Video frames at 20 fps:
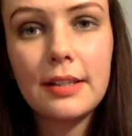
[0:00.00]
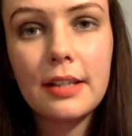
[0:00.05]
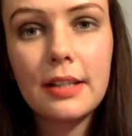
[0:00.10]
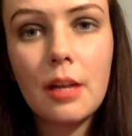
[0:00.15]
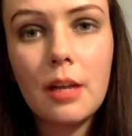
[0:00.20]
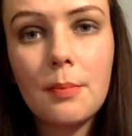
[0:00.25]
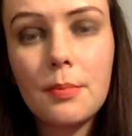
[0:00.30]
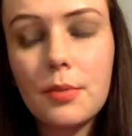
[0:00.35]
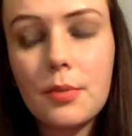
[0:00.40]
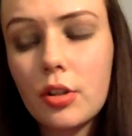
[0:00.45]
And
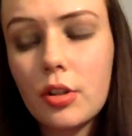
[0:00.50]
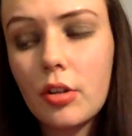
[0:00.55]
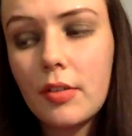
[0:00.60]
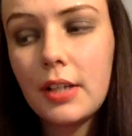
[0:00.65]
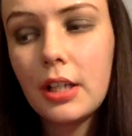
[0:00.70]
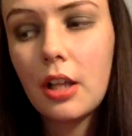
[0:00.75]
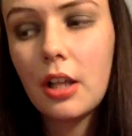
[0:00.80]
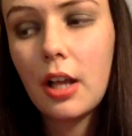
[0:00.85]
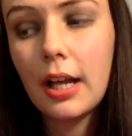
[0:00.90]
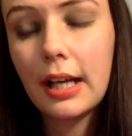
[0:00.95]
I'm
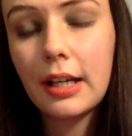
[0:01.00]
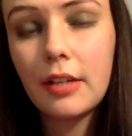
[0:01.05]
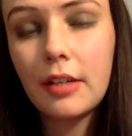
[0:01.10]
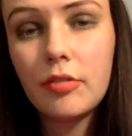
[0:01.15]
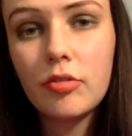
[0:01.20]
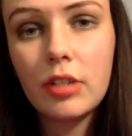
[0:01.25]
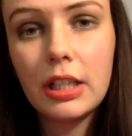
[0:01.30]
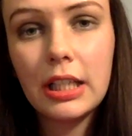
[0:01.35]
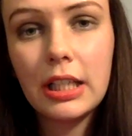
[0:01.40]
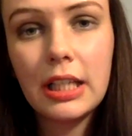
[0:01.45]
sorry that I
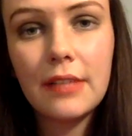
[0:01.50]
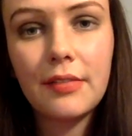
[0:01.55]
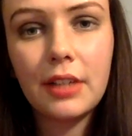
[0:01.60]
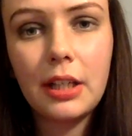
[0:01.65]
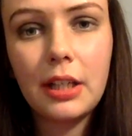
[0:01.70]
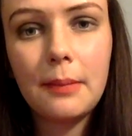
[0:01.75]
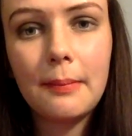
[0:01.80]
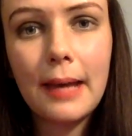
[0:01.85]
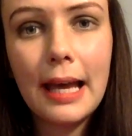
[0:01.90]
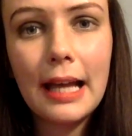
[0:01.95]
couldn't really give
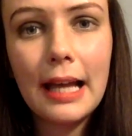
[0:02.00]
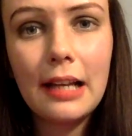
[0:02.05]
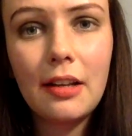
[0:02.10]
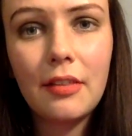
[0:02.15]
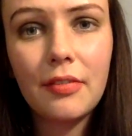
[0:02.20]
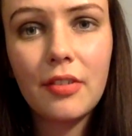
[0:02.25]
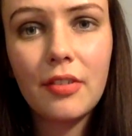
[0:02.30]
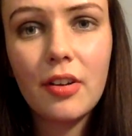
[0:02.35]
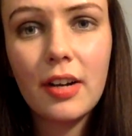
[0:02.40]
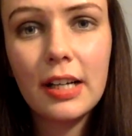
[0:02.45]
any male
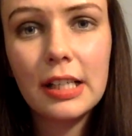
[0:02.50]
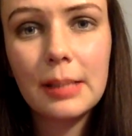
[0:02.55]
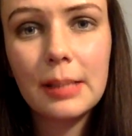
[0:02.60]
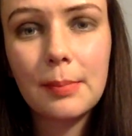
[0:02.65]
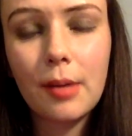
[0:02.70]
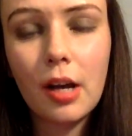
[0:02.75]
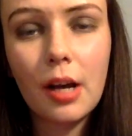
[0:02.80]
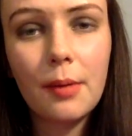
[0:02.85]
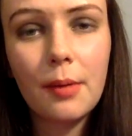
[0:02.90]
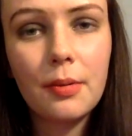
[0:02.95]
advice,
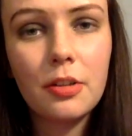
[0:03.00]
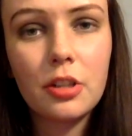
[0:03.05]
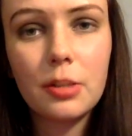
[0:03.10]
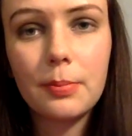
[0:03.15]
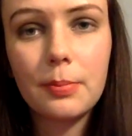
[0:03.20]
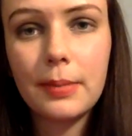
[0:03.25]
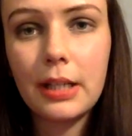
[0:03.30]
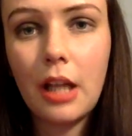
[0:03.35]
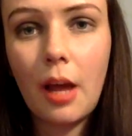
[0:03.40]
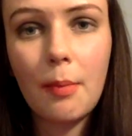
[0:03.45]
but I would
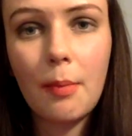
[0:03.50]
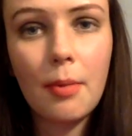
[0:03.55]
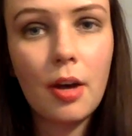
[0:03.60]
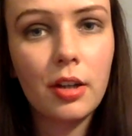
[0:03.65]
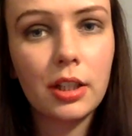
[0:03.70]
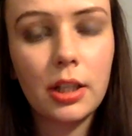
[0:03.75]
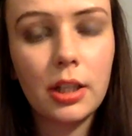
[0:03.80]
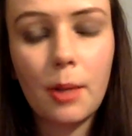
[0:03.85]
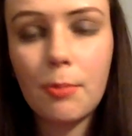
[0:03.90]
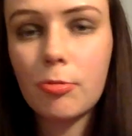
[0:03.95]
just be like
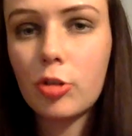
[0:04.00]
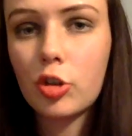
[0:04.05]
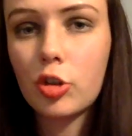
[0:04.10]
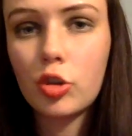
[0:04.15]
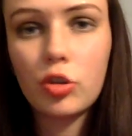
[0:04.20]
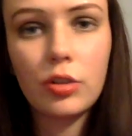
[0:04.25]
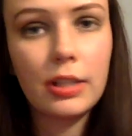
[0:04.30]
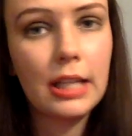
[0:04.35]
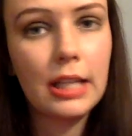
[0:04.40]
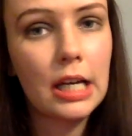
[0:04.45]
barking up the wrong
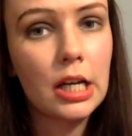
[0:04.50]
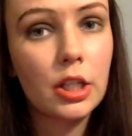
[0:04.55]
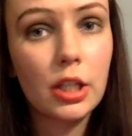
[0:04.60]
tree there.